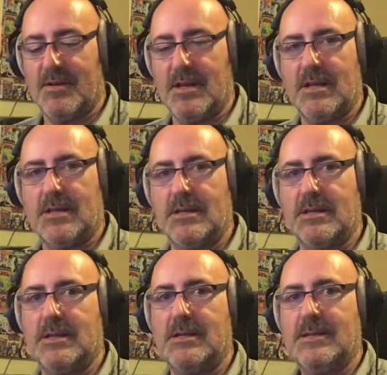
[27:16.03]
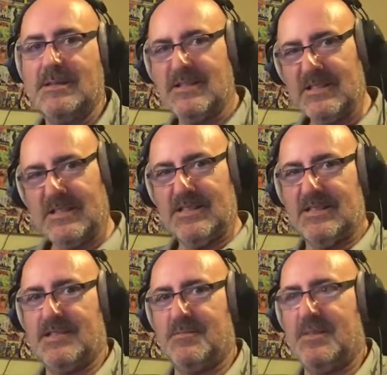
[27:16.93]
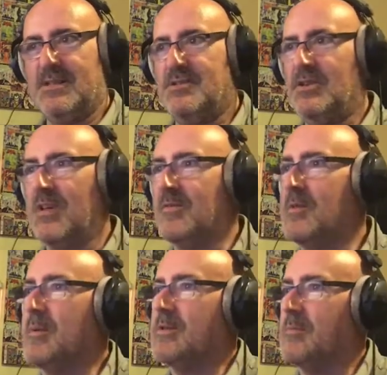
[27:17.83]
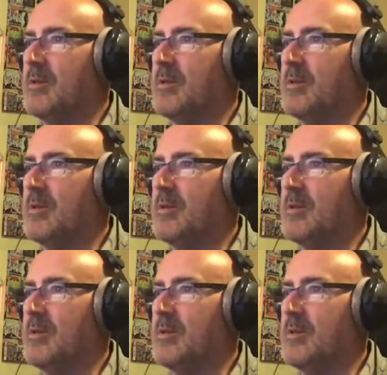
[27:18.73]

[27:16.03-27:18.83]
Really, and it's chafing a bit. I'll